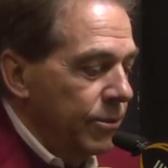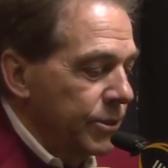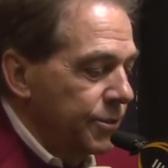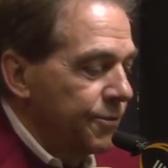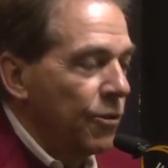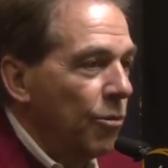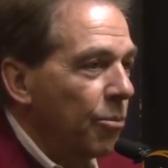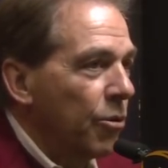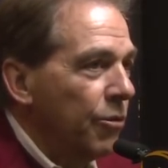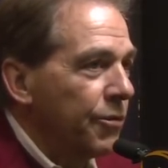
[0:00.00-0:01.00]
was
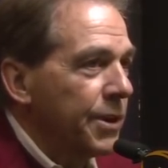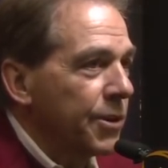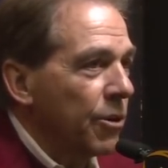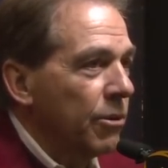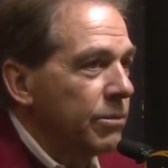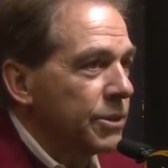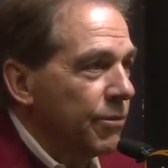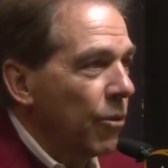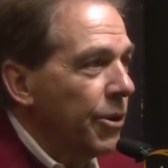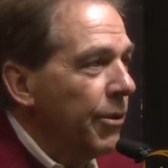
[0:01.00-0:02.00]
foolproof in terms
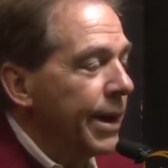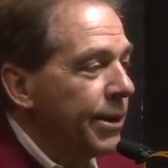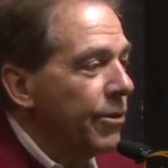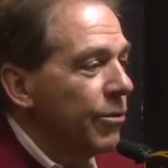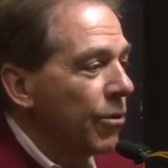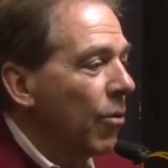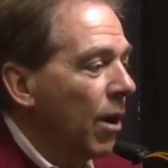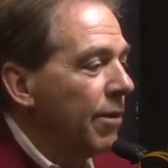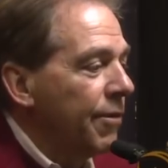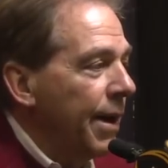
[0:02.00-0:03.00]
of what you had to do to
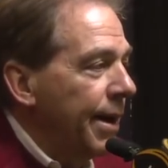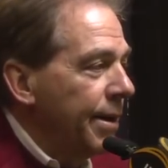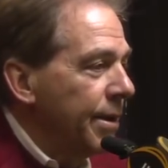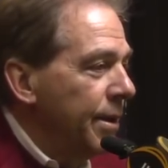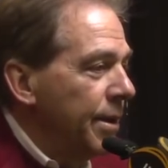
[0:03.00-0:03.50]
qualify,